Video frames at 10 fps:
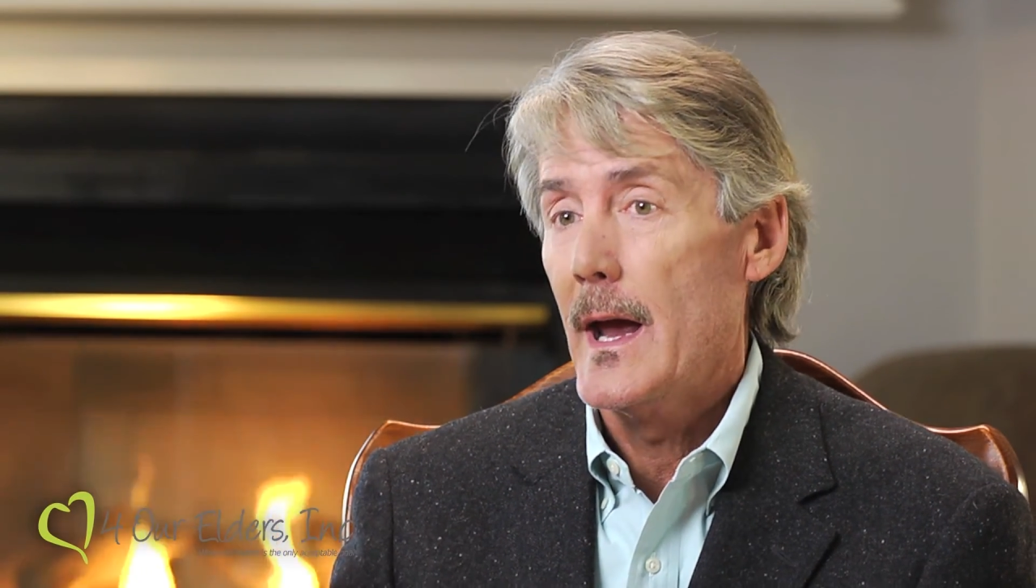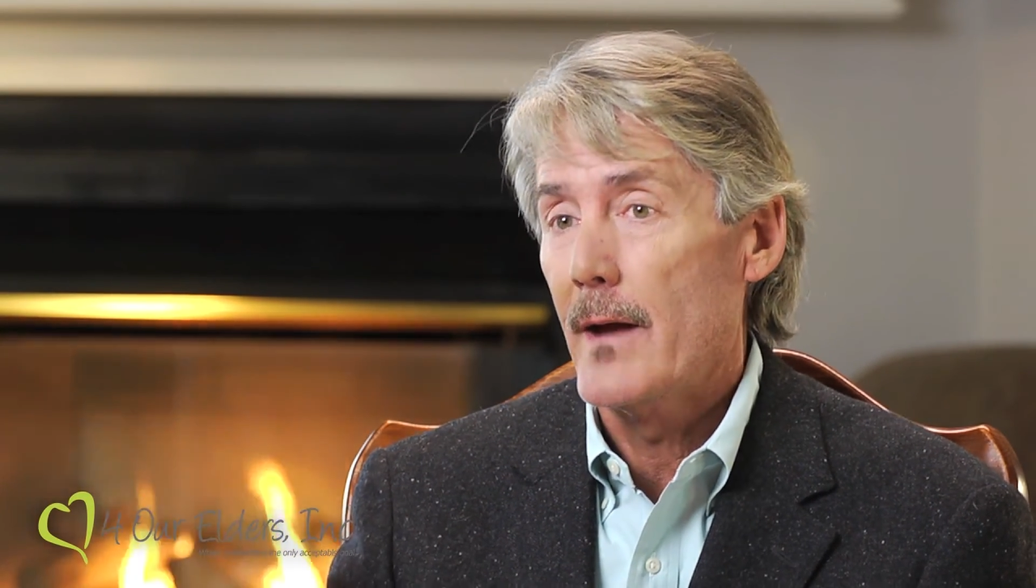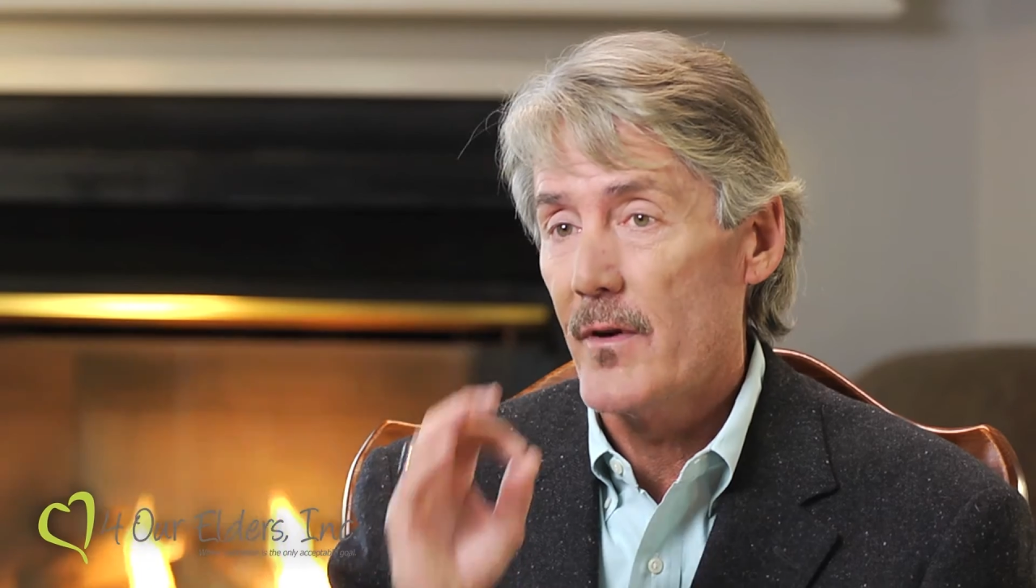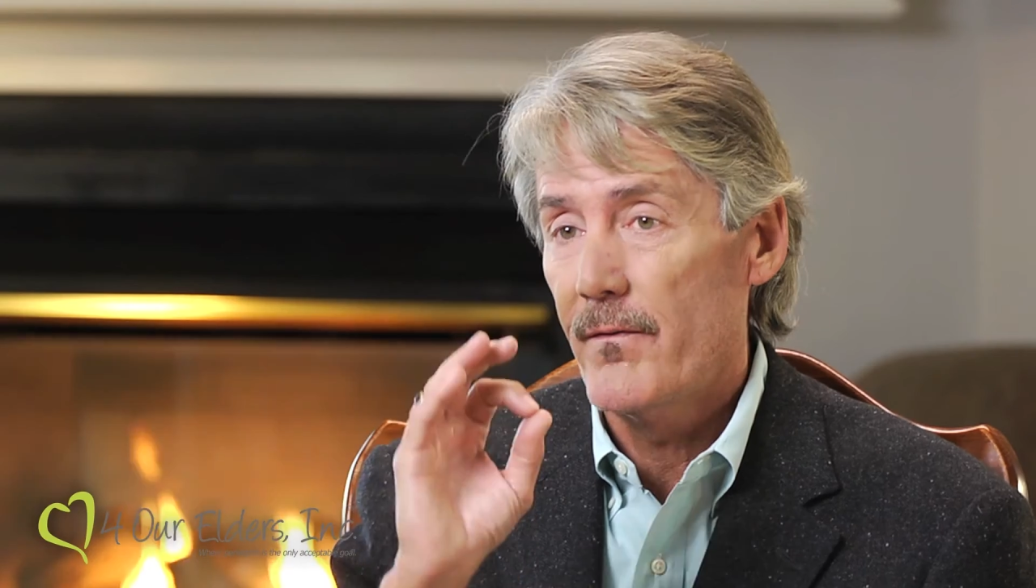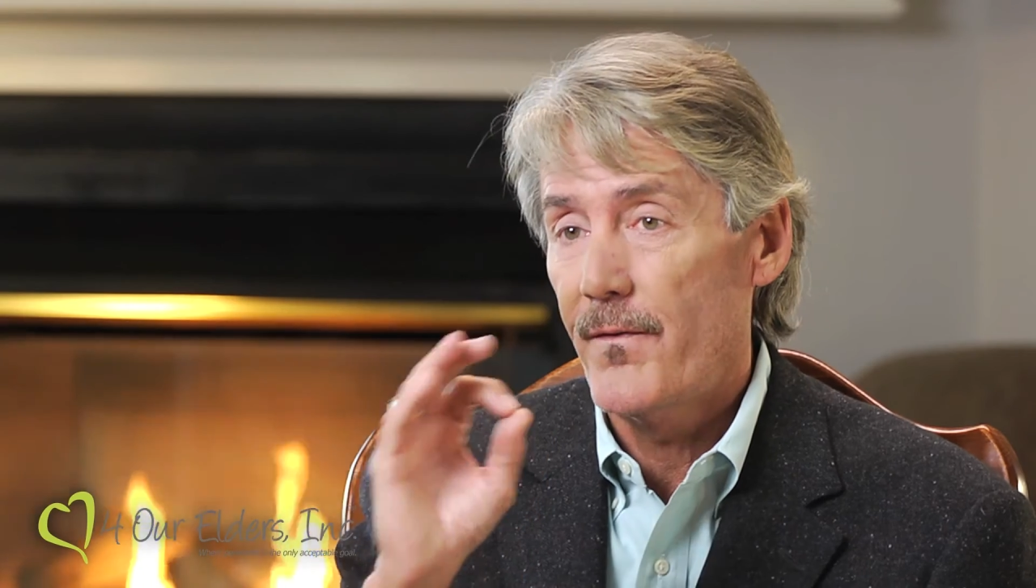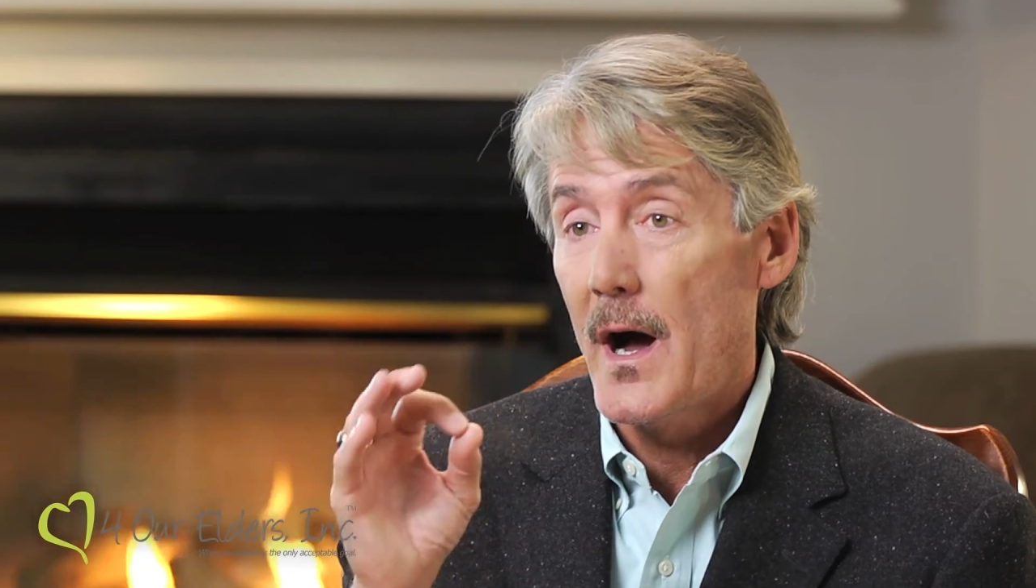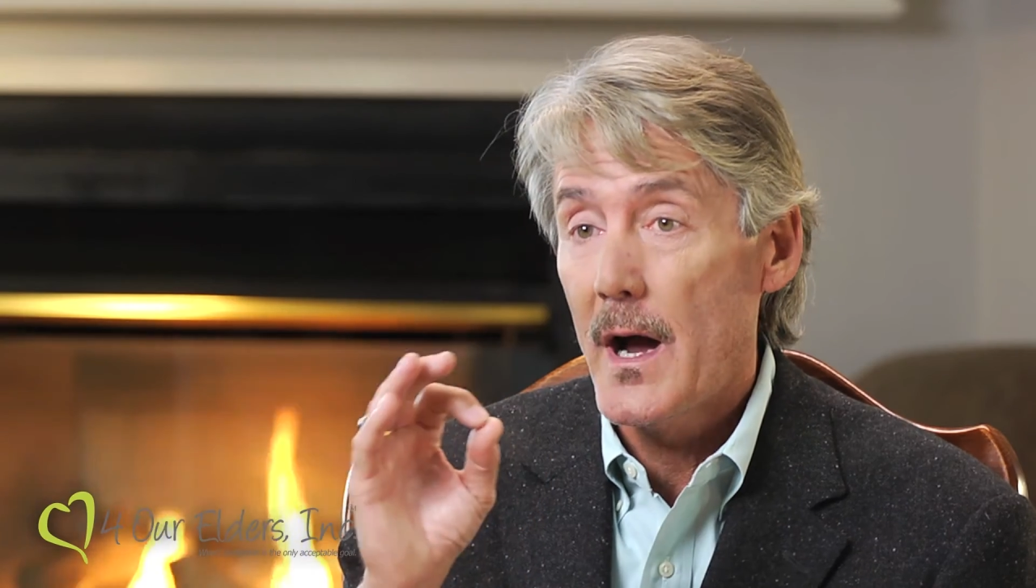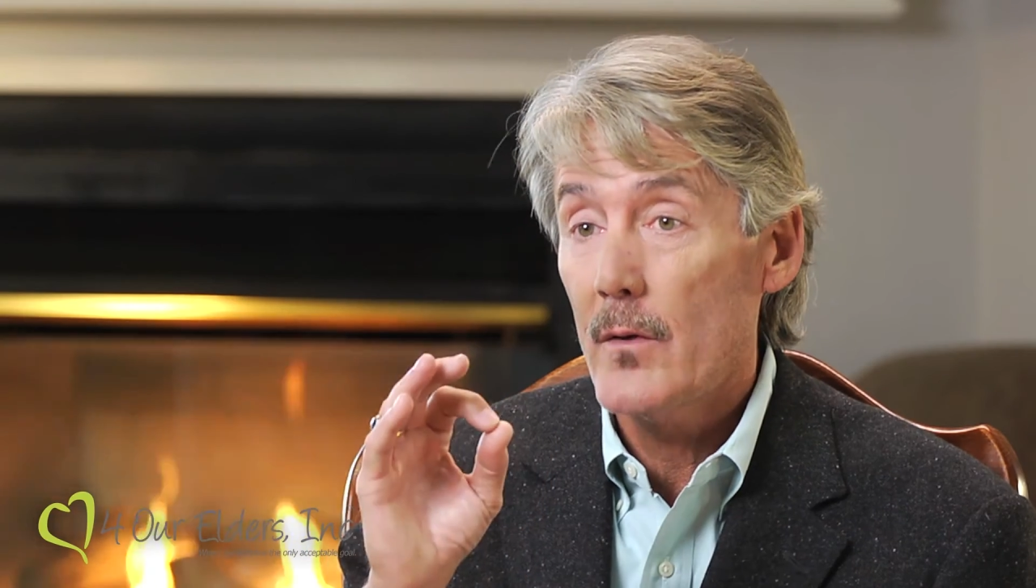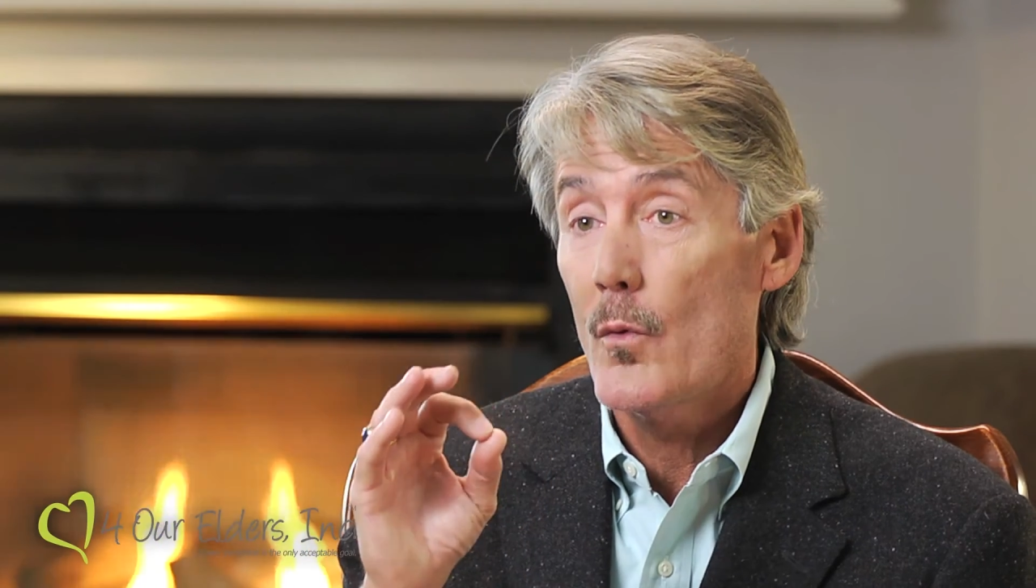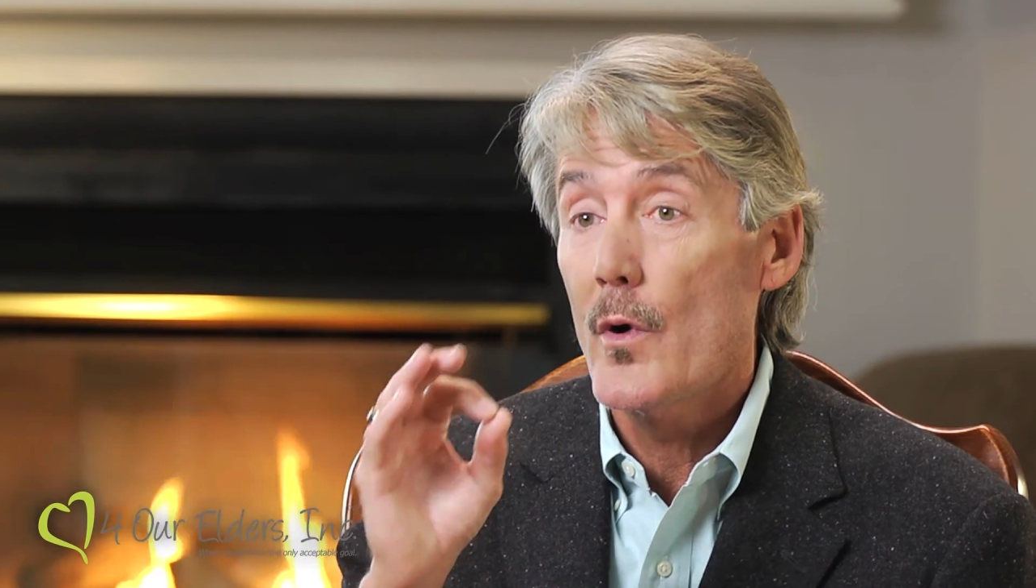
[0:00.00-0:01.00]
If you find